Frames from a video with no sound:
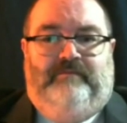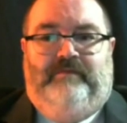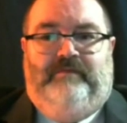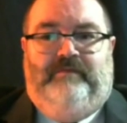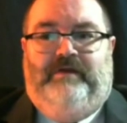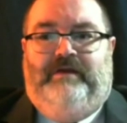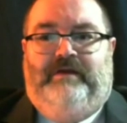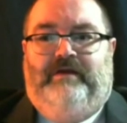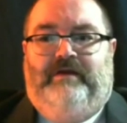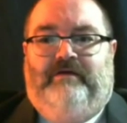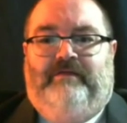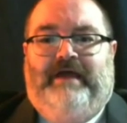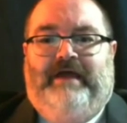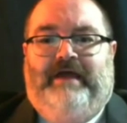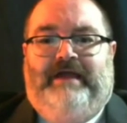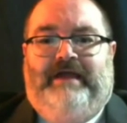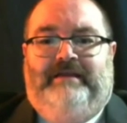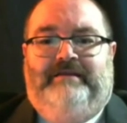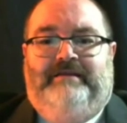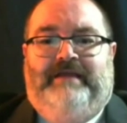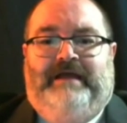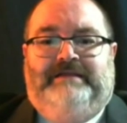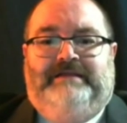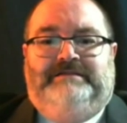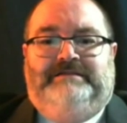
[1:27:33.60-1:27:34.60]
you know,
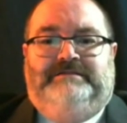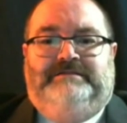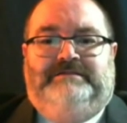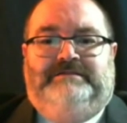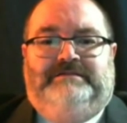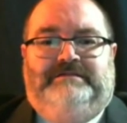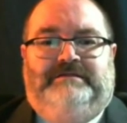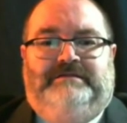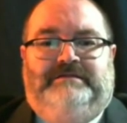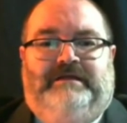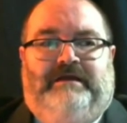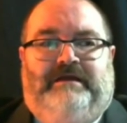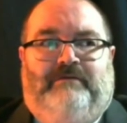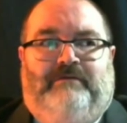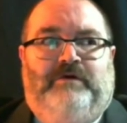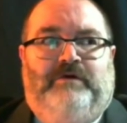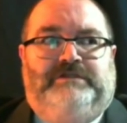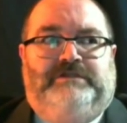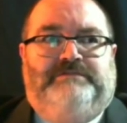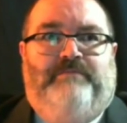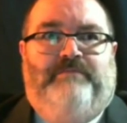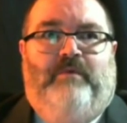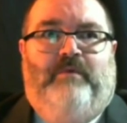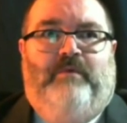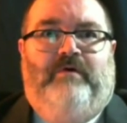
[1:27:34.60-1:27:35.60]
that's, I
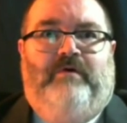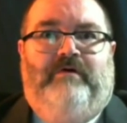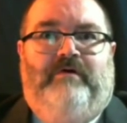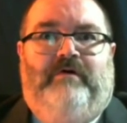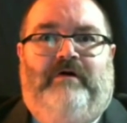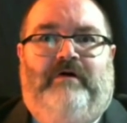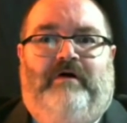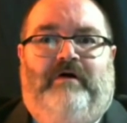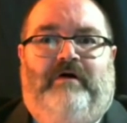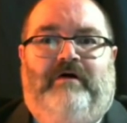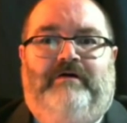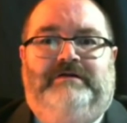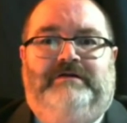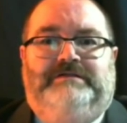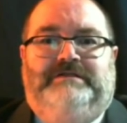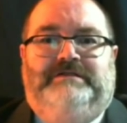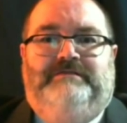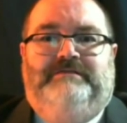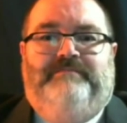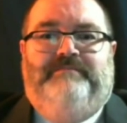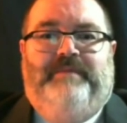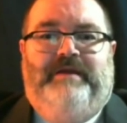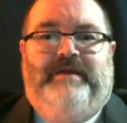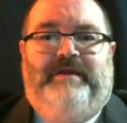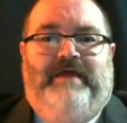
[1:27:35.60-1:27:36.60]
wish more
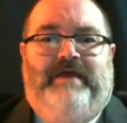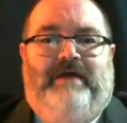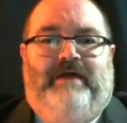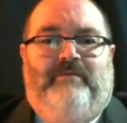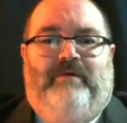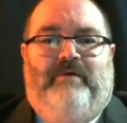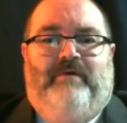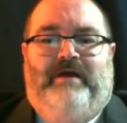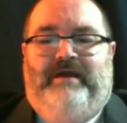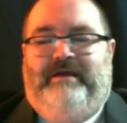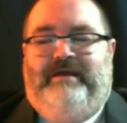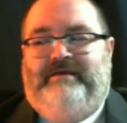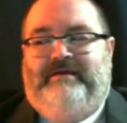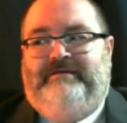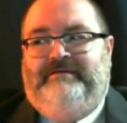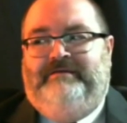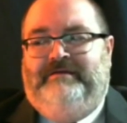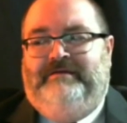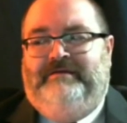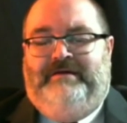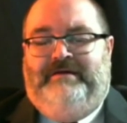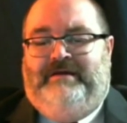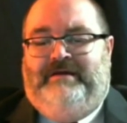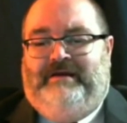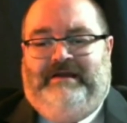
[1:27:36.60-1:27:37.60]
artists could be that way.
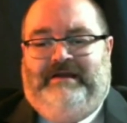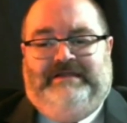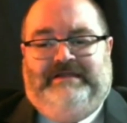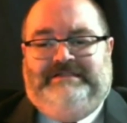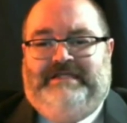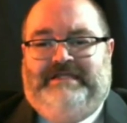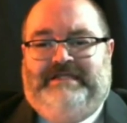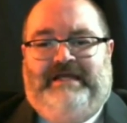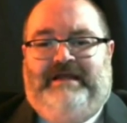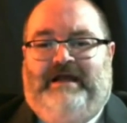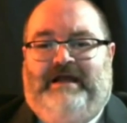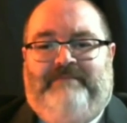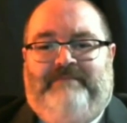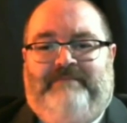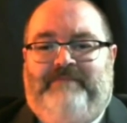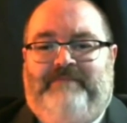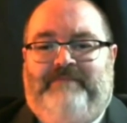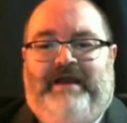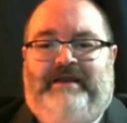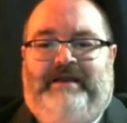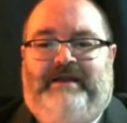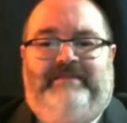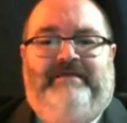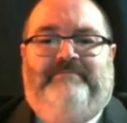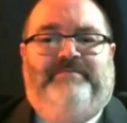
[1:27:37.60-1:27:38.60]
And like I said, I'm
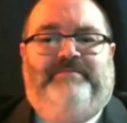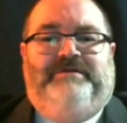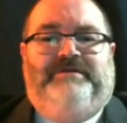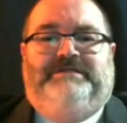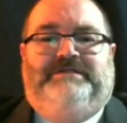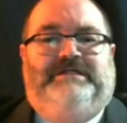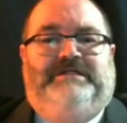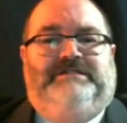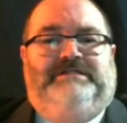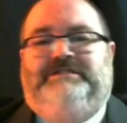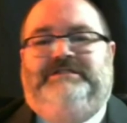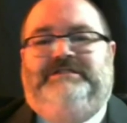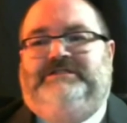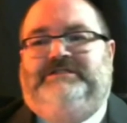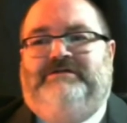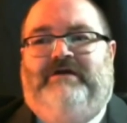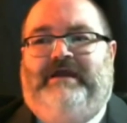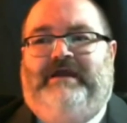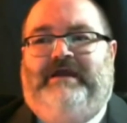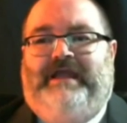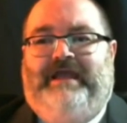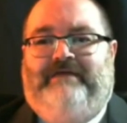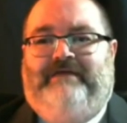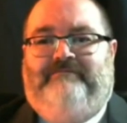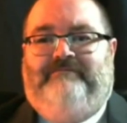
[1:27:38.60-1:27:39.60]
not in the position,
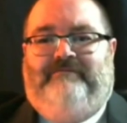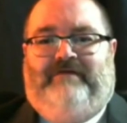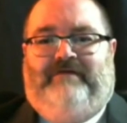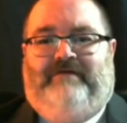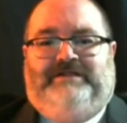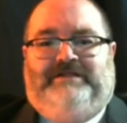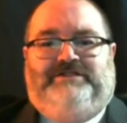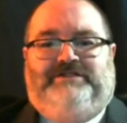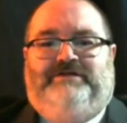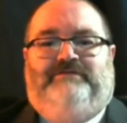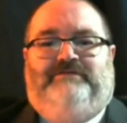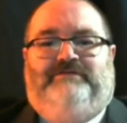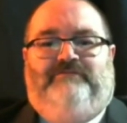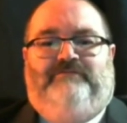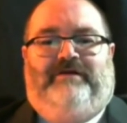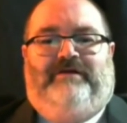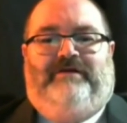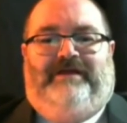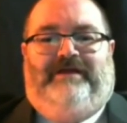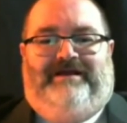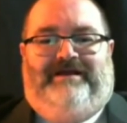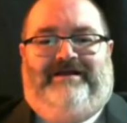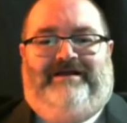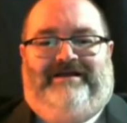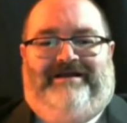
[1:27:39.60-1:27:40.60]
so I shouldn't
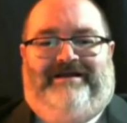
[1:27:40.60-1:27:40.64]
really